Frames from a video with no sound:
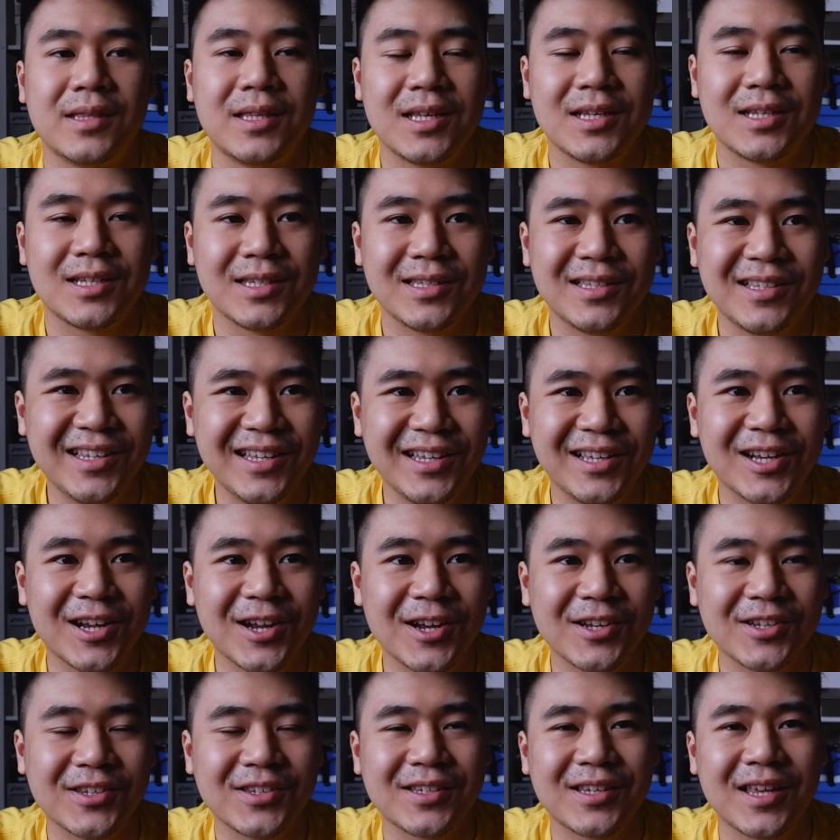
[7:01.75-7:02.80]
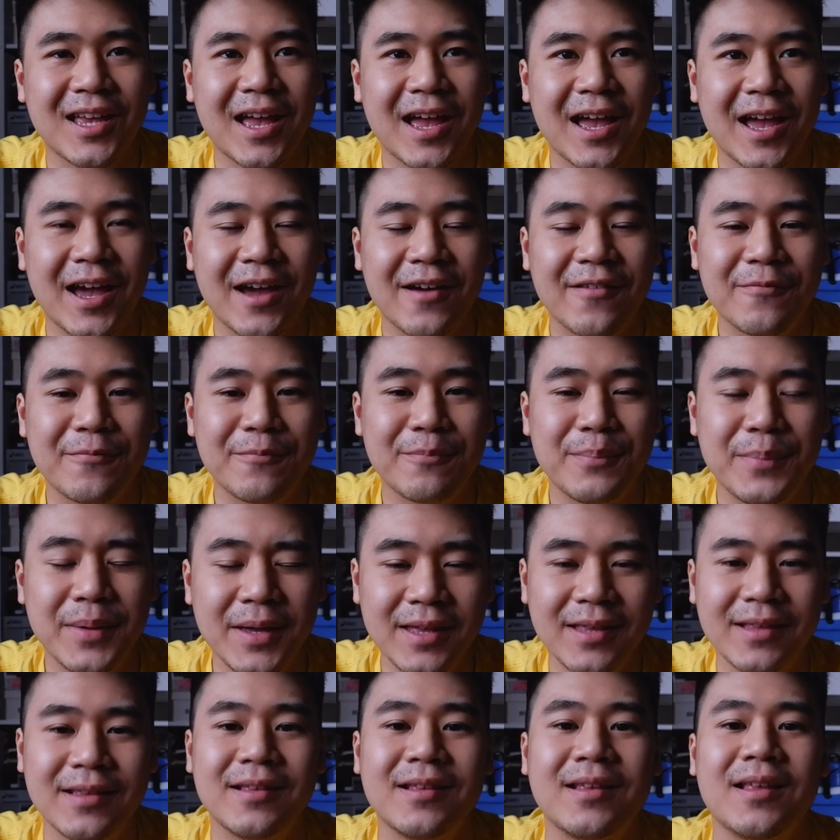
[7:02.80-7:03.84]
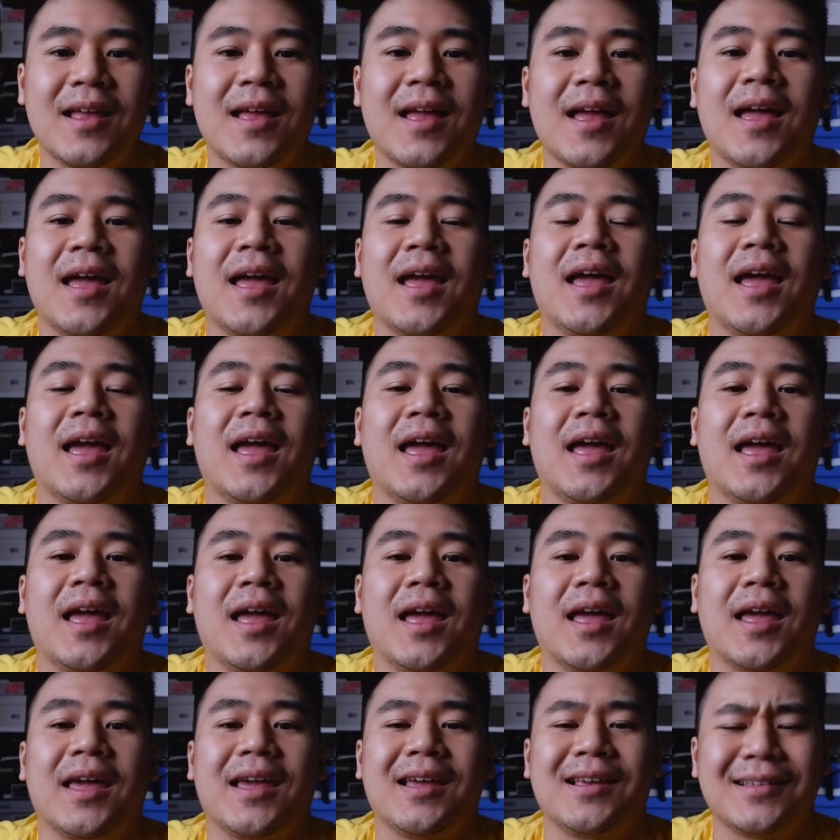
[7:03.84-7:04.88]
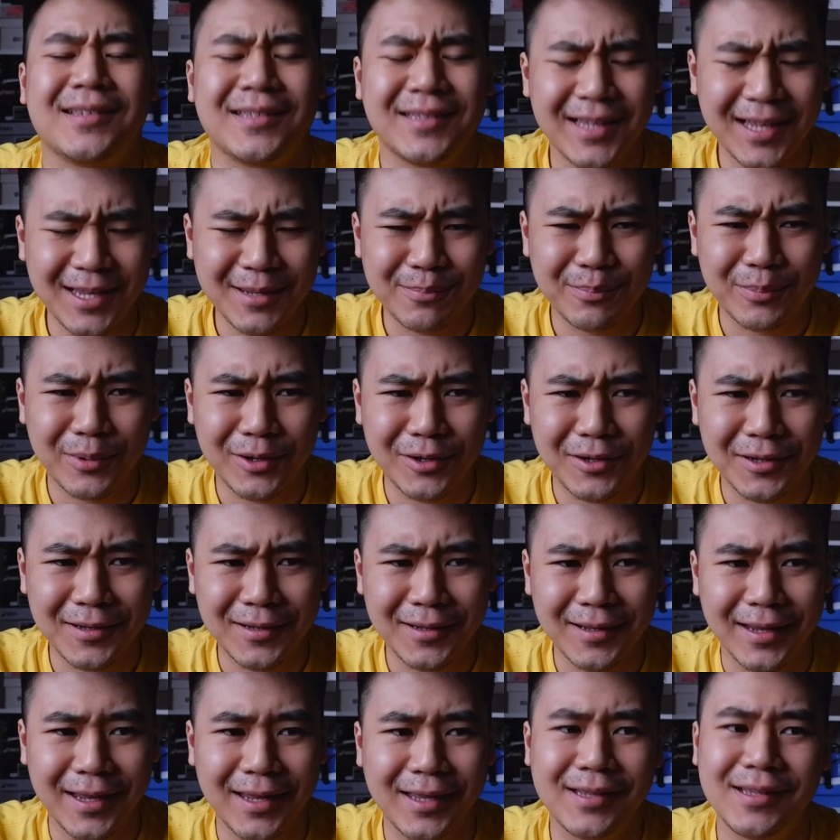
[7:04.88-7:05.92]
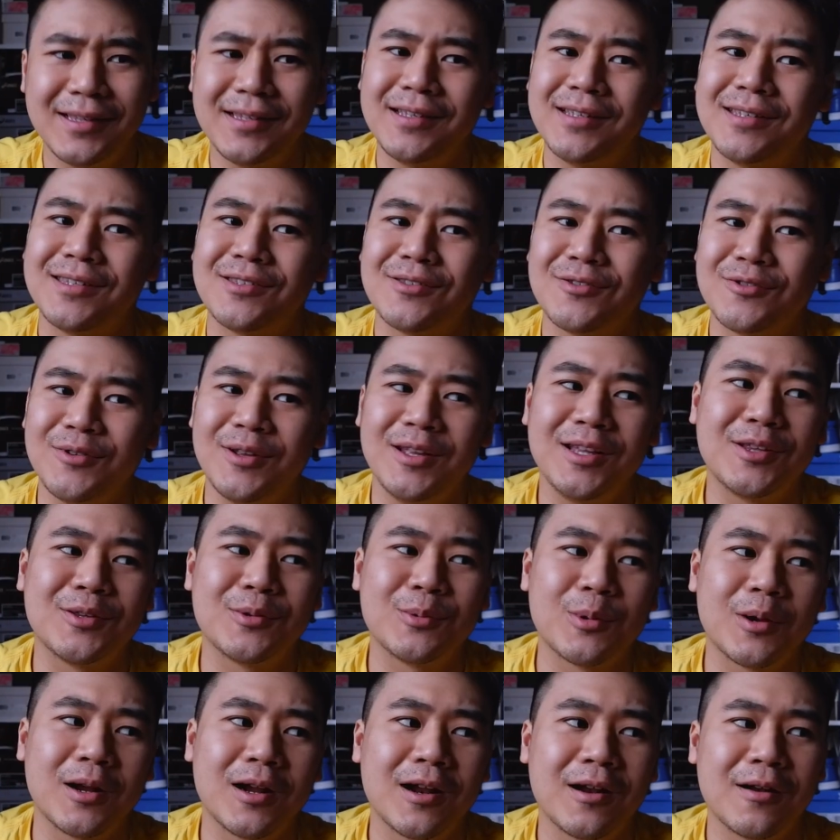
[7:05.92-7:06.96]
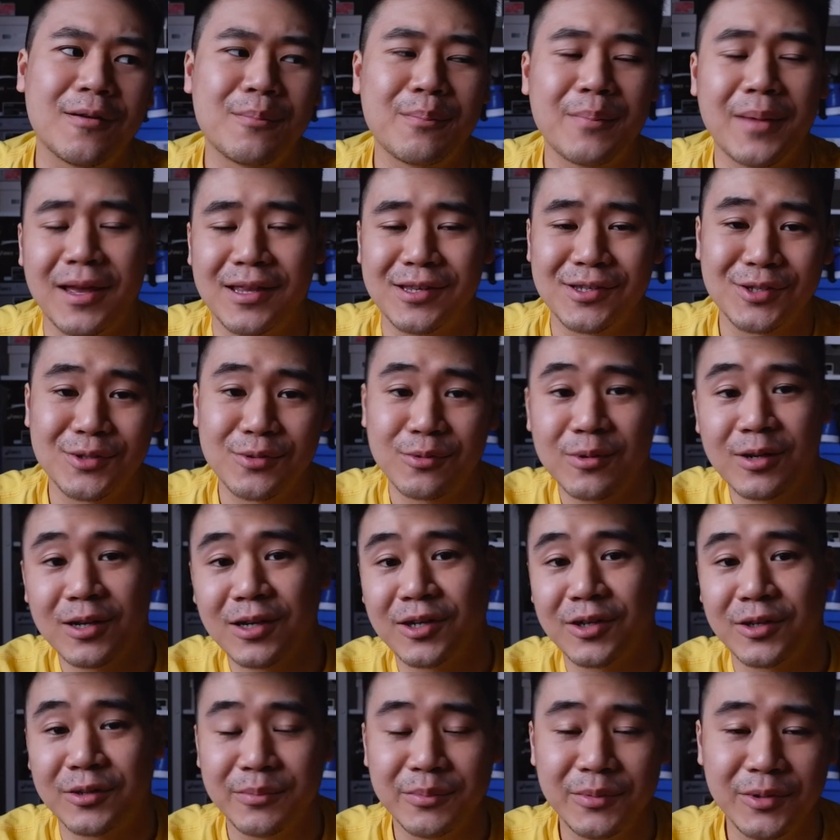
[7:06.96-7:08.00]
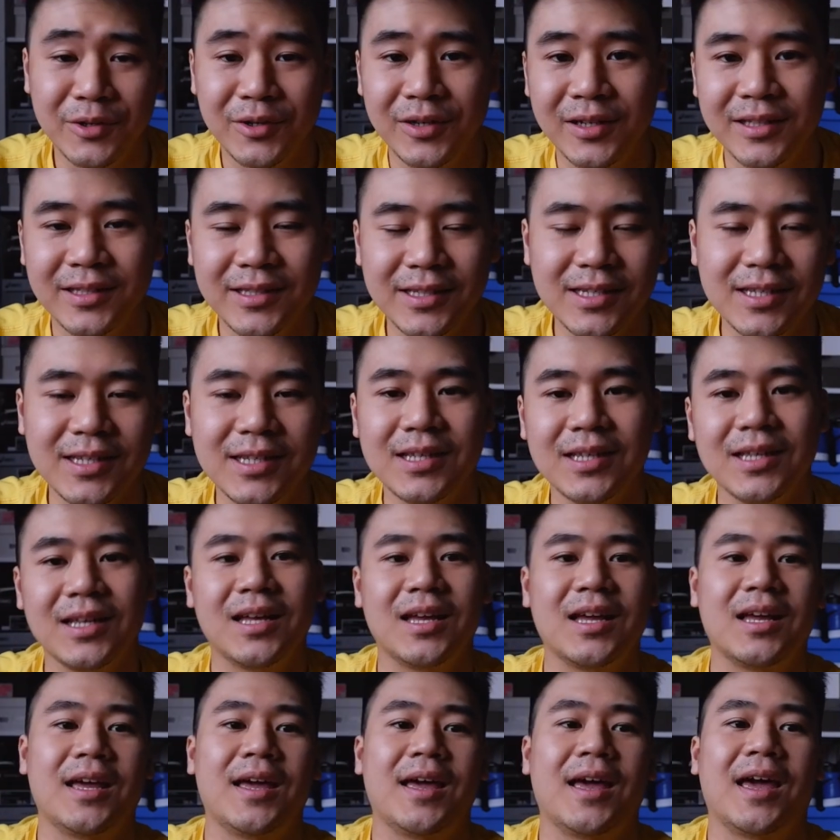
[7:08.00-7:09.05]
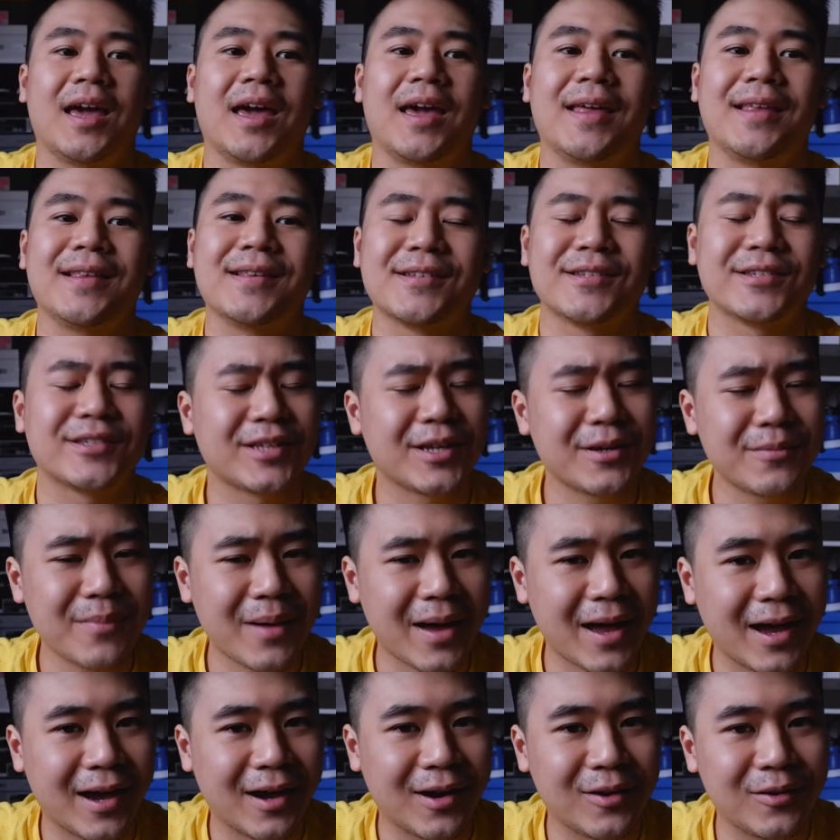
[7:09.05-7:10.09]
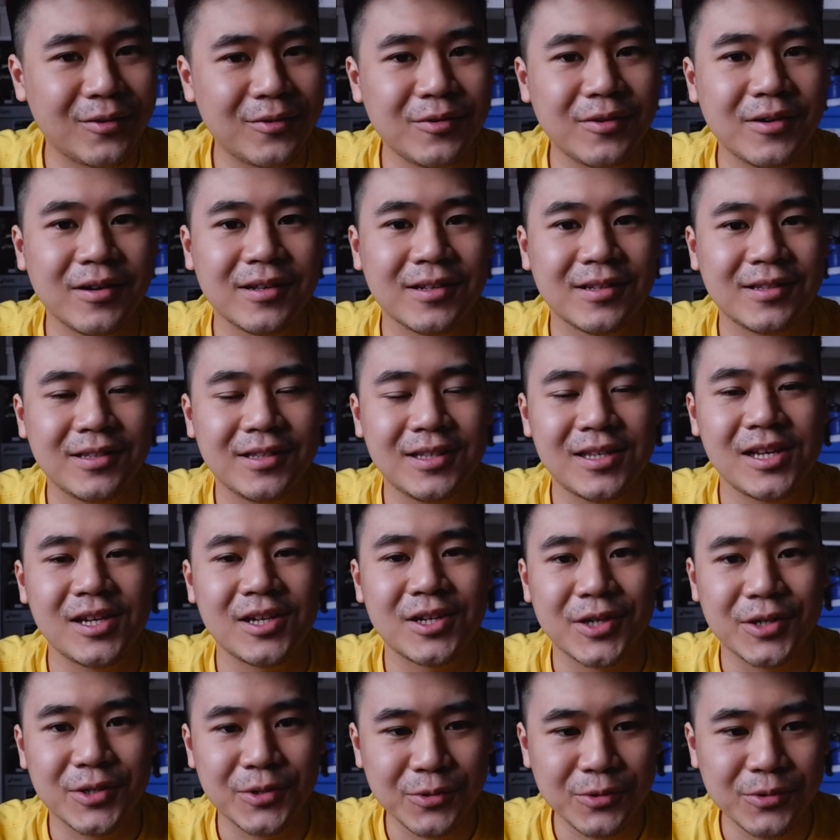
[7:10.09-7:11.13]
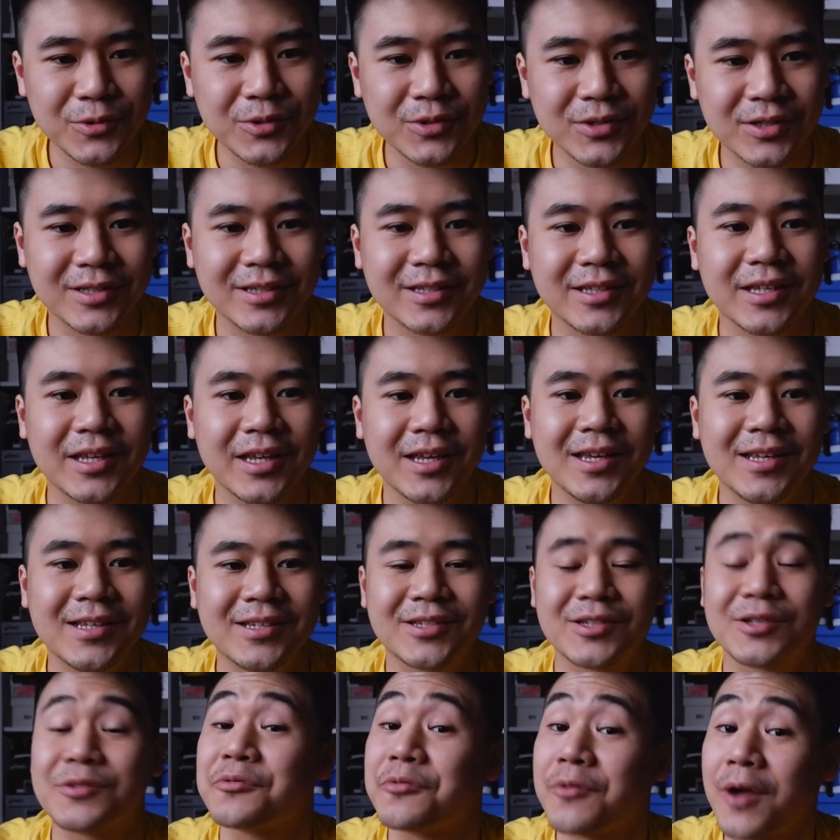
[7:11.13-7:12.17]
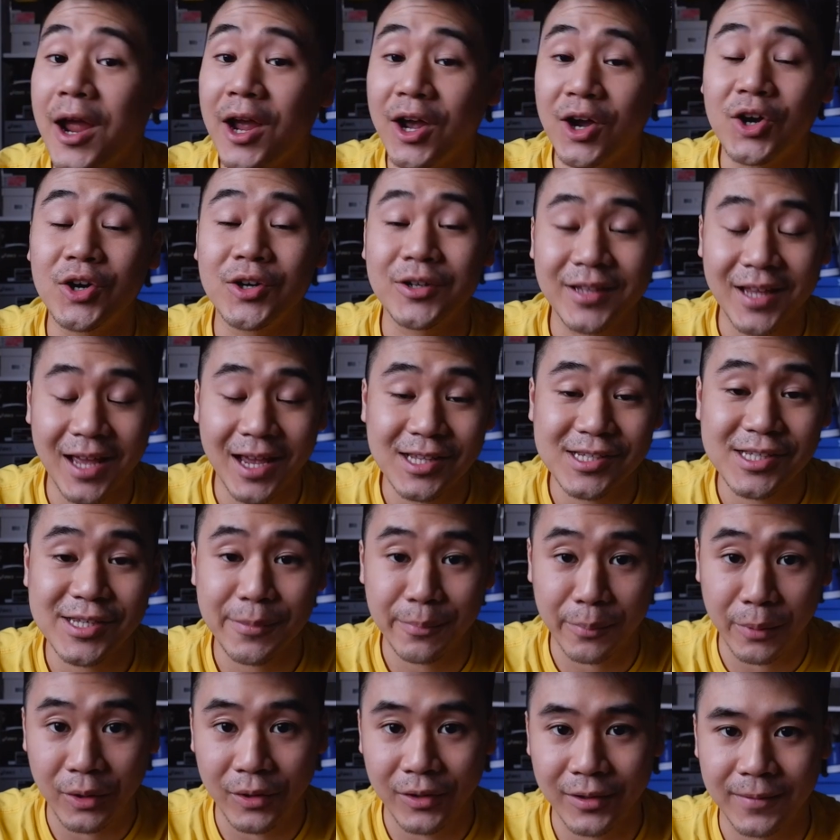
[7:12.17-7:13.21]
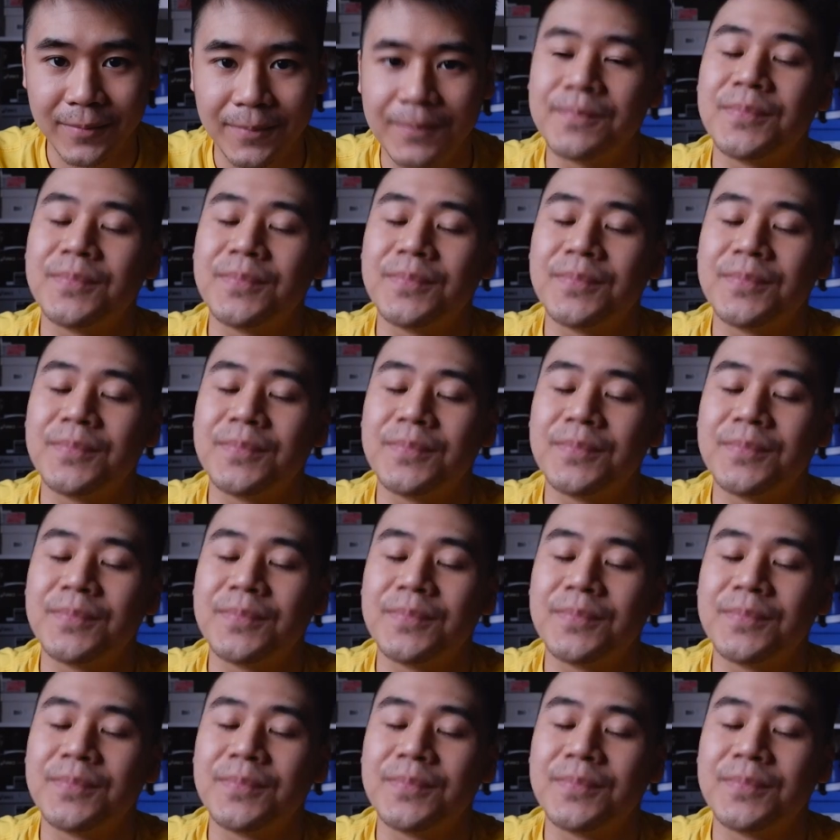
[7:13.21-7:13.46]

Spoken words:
The sneakers have been a staple in the streetwear menswear community, and somehow the shoes is recognizable